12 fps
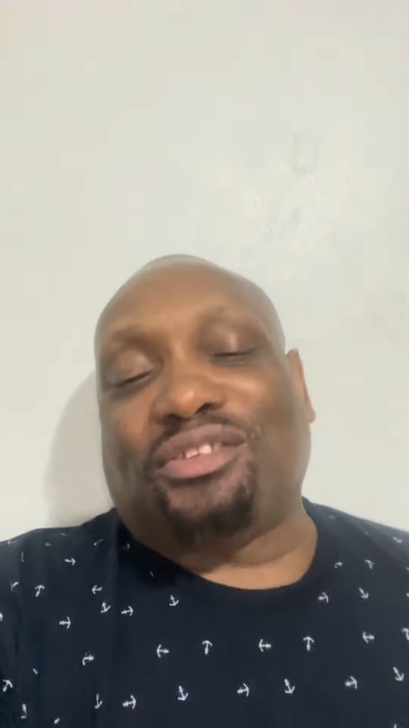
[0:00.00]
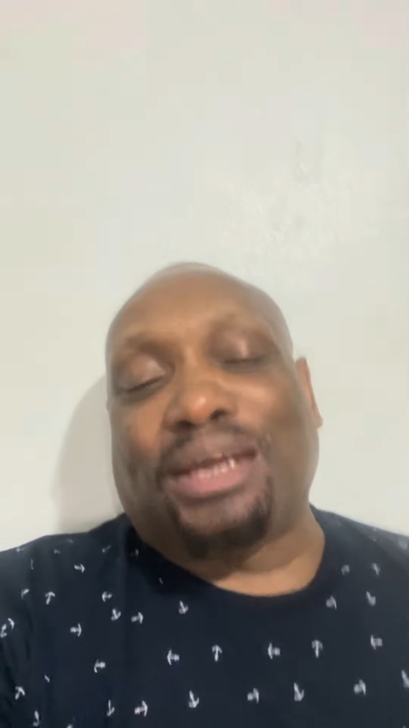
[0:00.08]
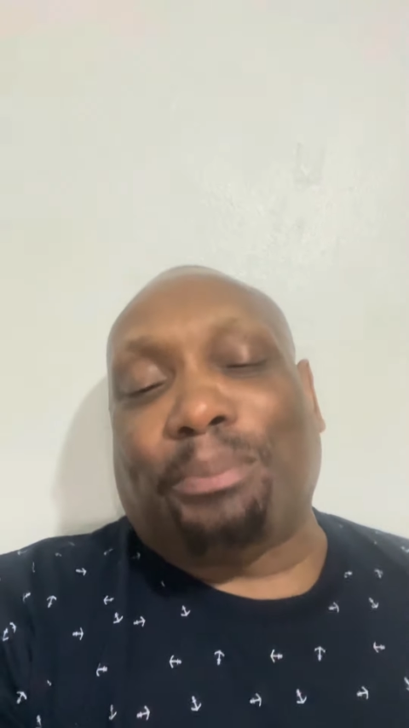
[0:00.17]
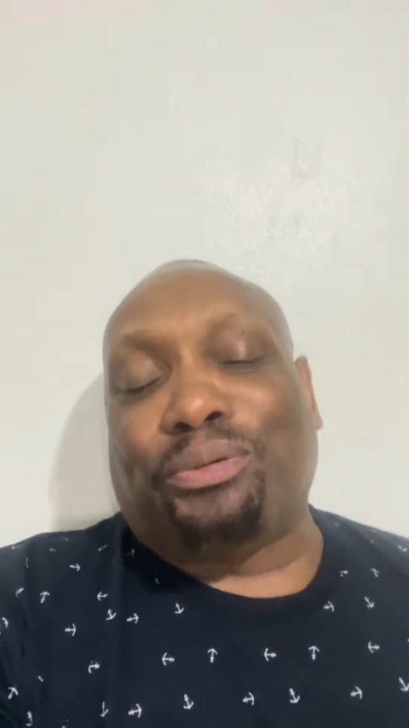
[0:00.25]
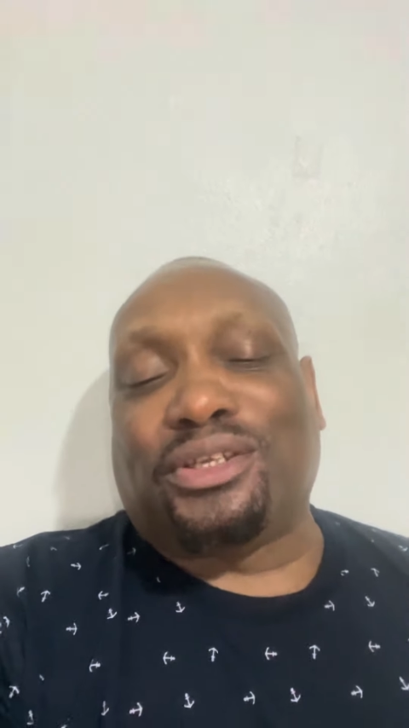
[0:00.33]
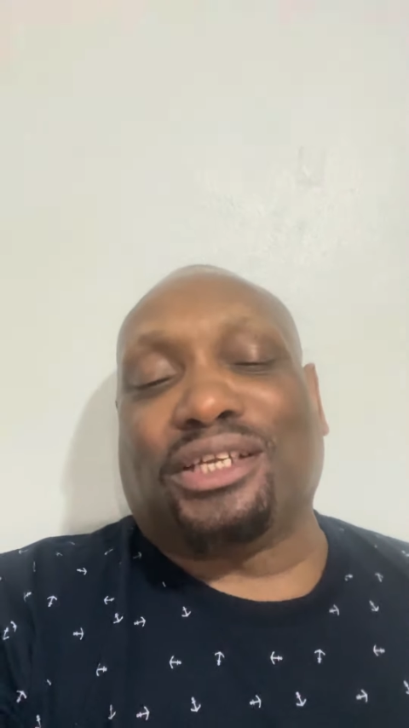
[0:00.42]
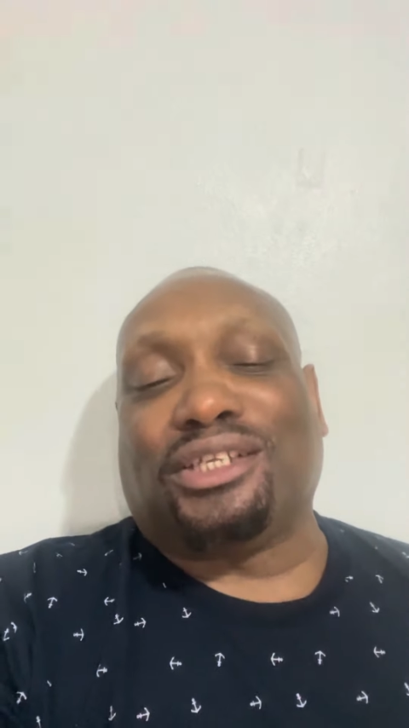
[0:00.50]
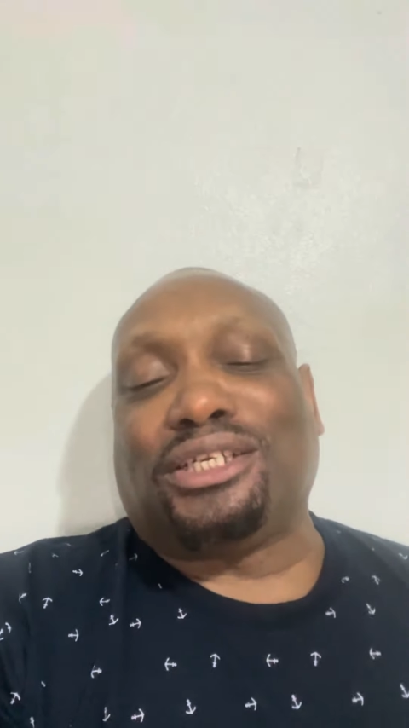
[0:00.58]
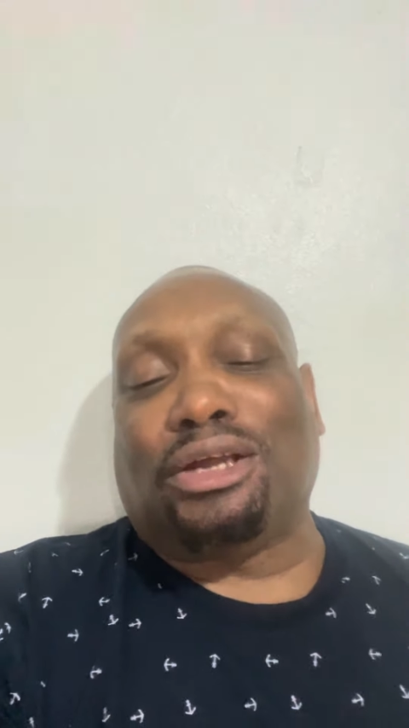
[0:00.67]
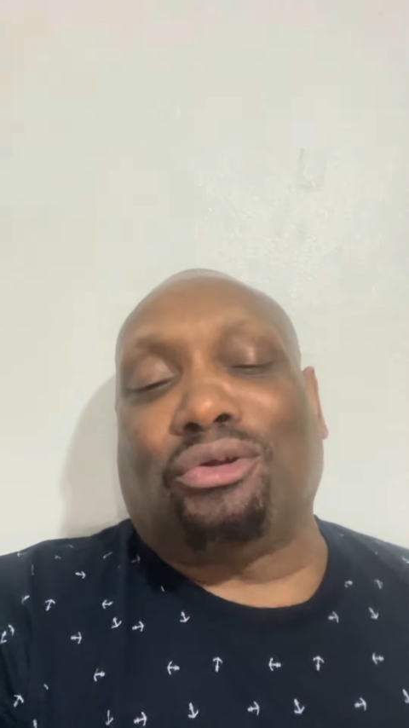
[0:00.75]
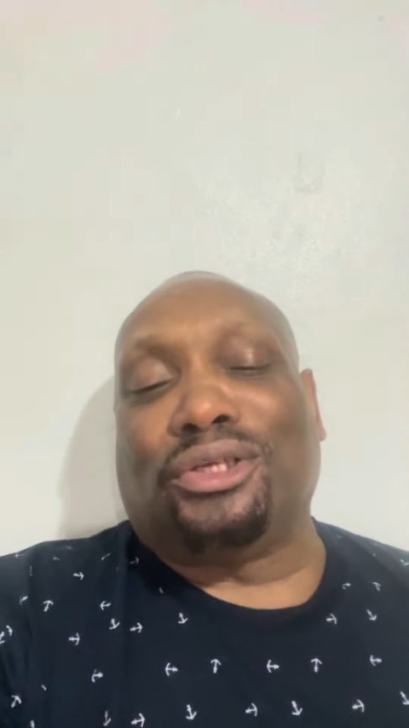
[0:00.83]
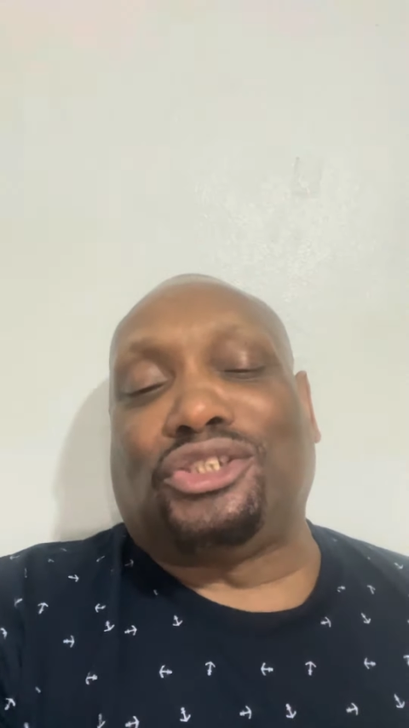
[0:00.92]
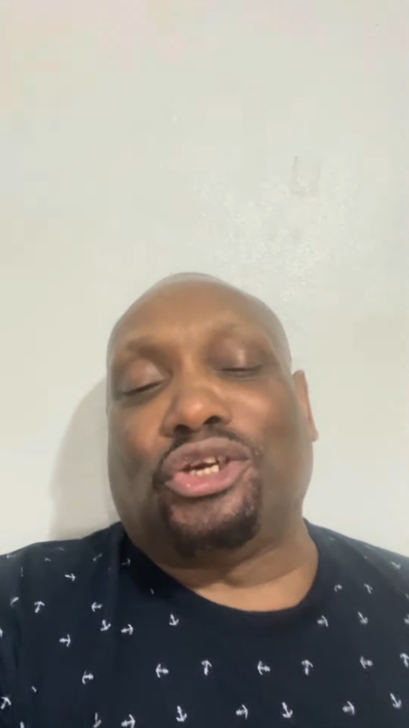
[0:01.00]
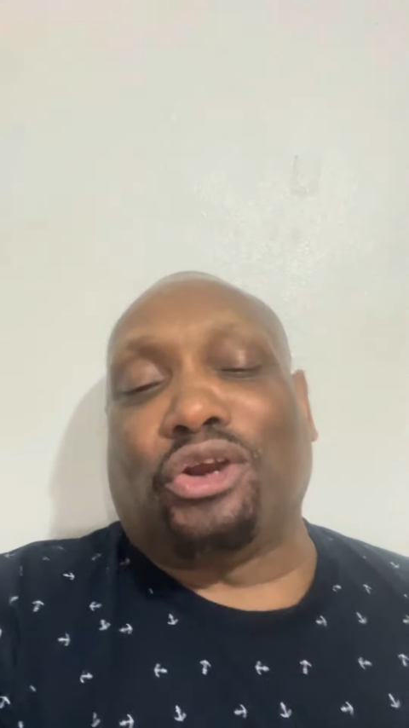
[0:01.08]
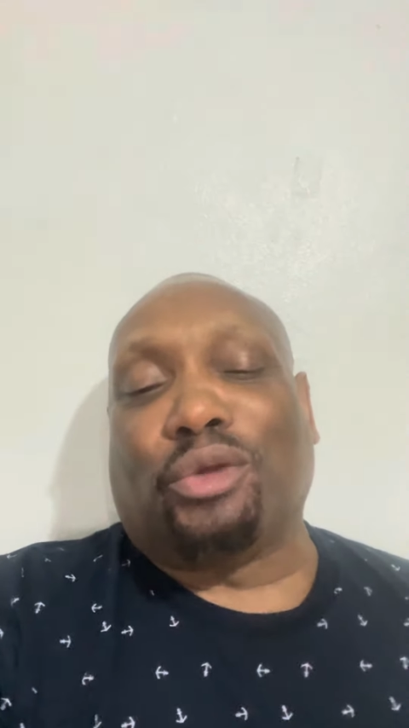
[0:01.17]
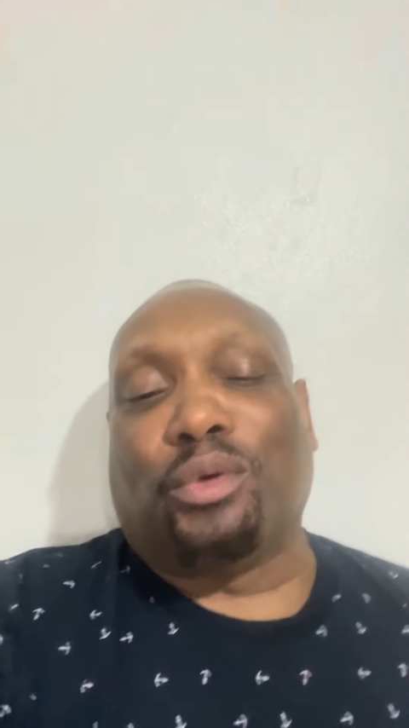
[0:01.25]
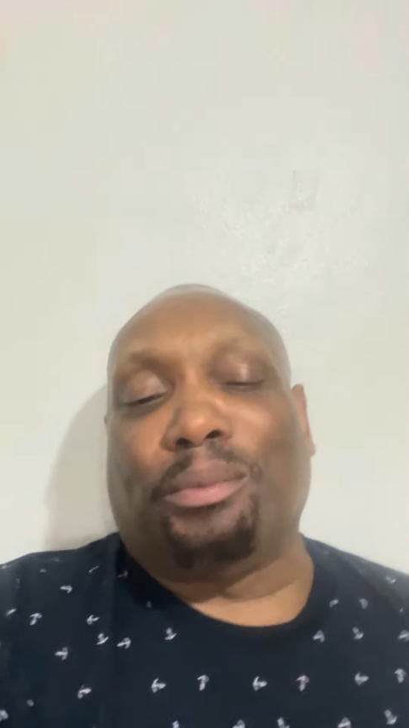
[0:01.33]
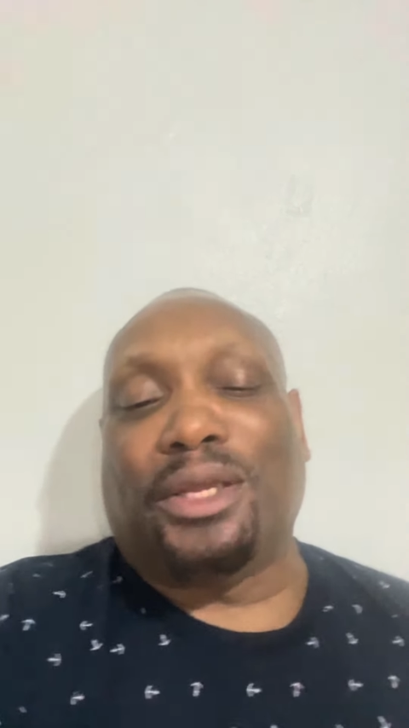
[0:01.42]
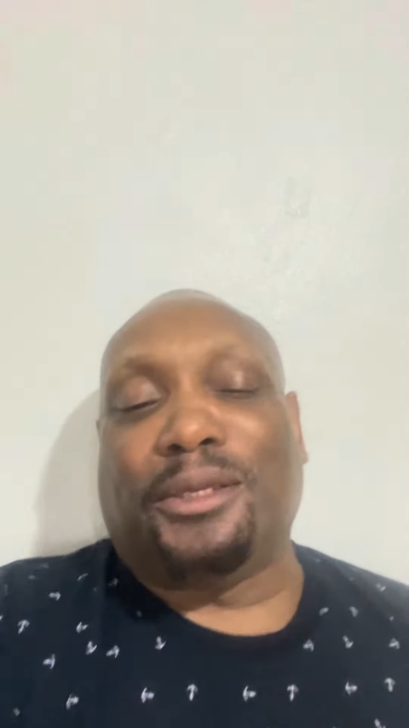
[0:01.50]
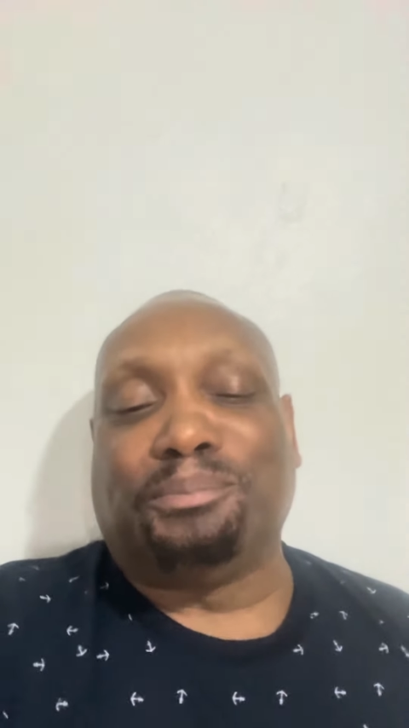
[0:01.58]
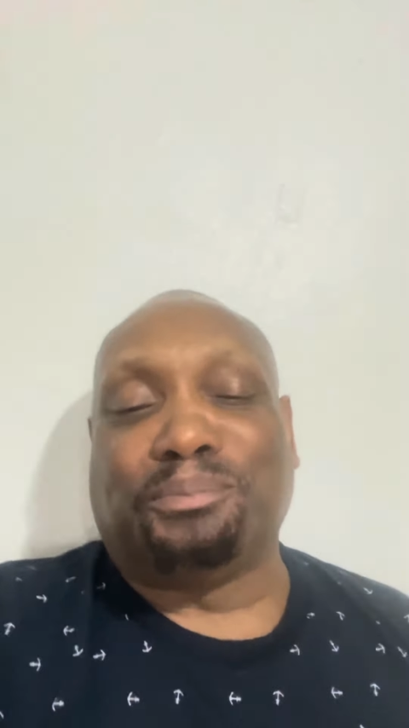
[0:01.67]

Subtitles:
and I appreciate y'all on this journey with me.